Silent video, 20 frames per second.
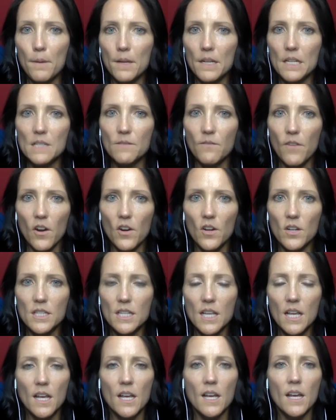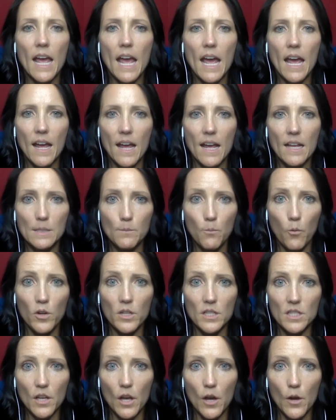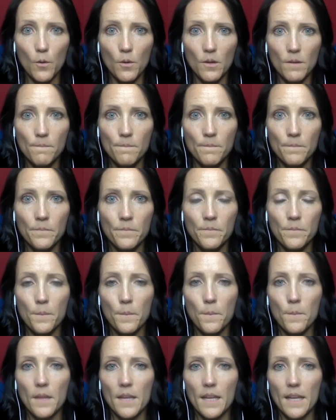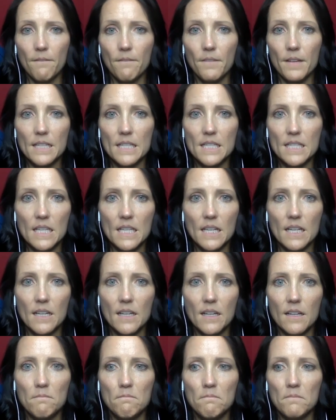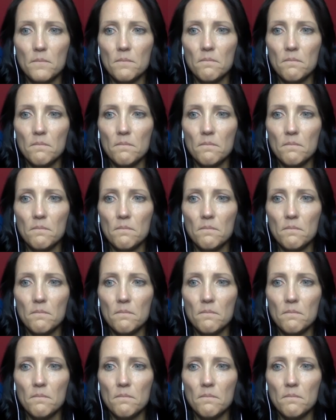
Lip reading: But as far as sports go, if it's the